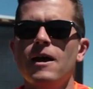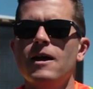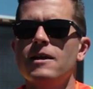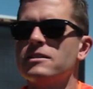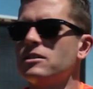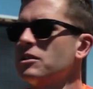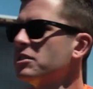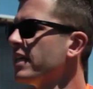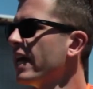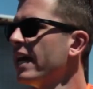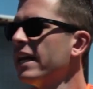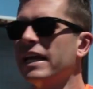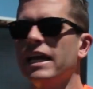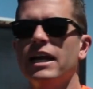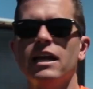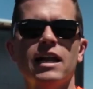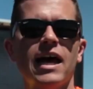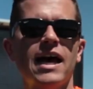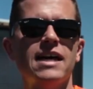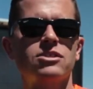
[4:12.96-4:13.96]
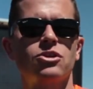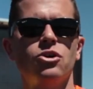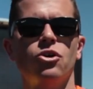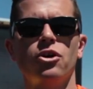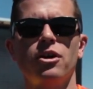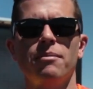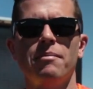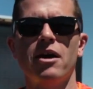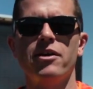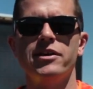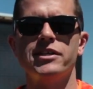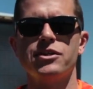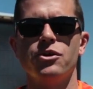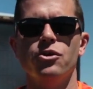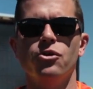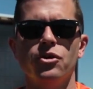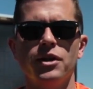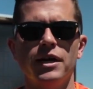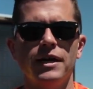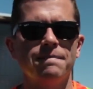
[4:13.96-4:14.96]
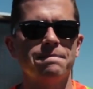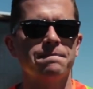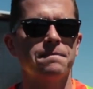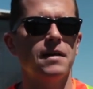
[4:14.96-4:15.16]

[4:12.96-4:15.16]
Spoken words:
So standing here, last corner, Murray's Corner.